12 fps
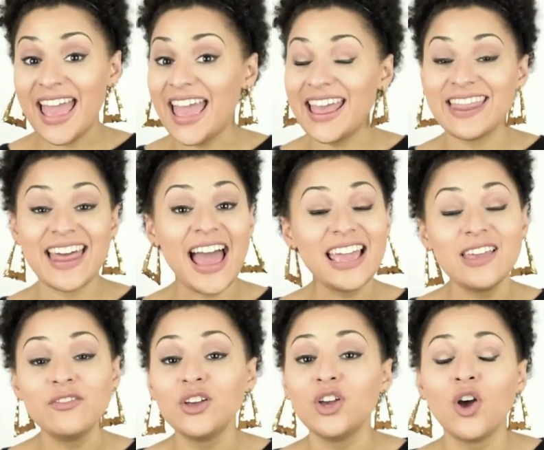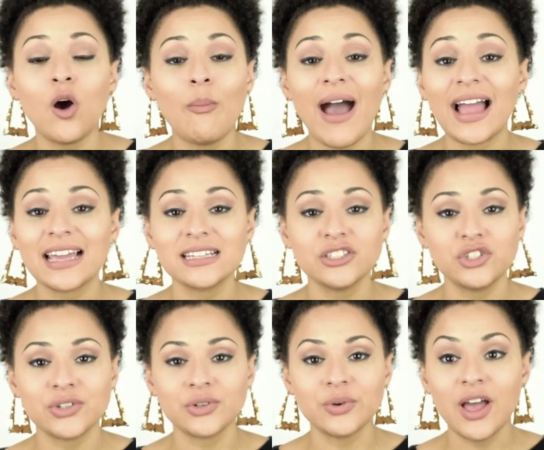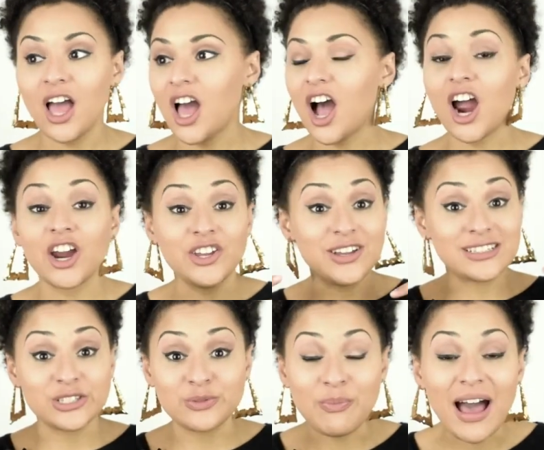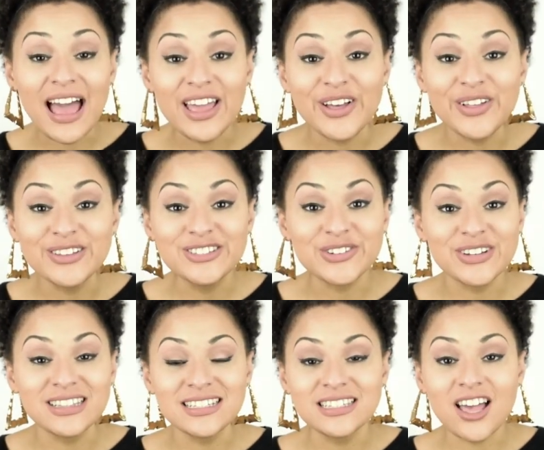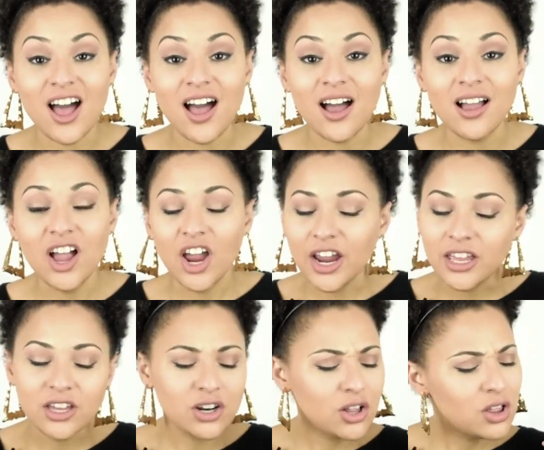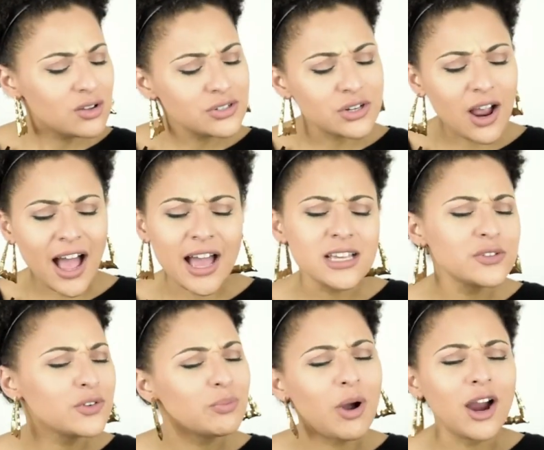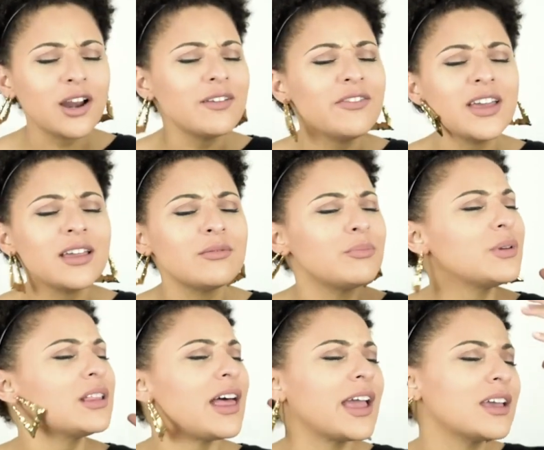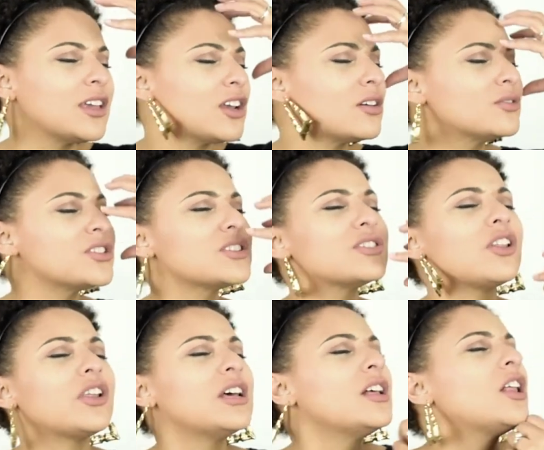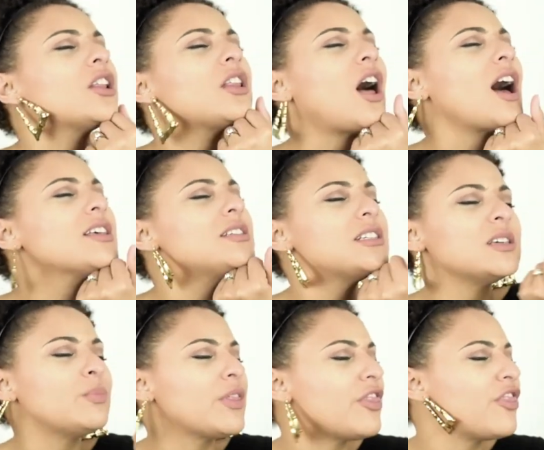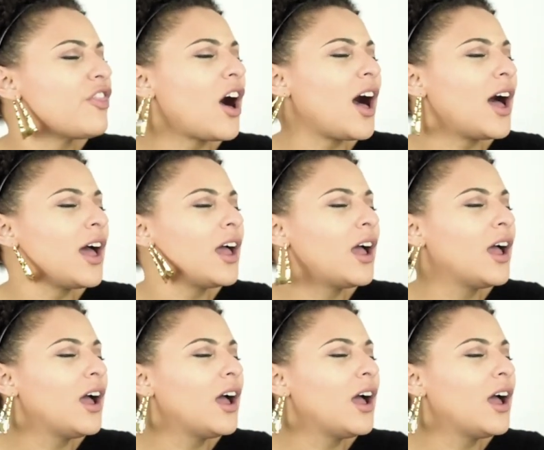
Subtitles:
And that even can go back into, are you going to smile during the song? Are you going to close your eyes for part of it and be like, you know, just lost deep in thought?